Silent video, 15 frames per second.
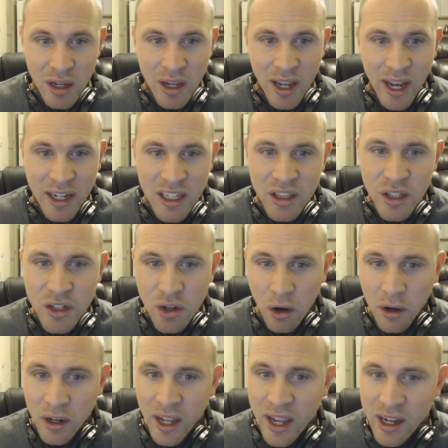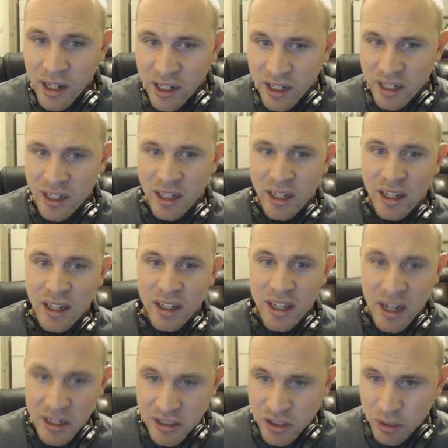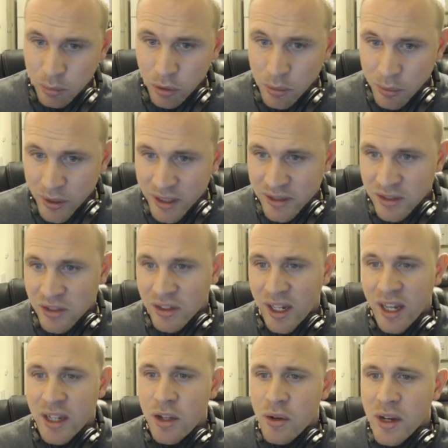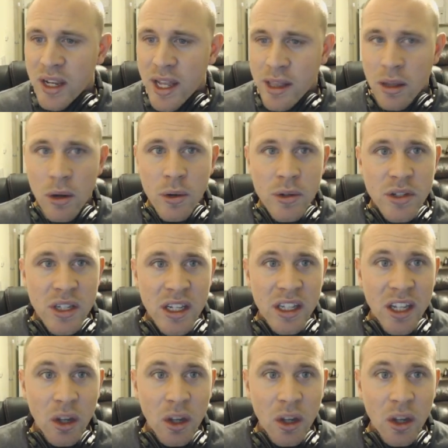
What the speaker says: I need the Dark Chaotic garrison blueprints, and you can get those in the guild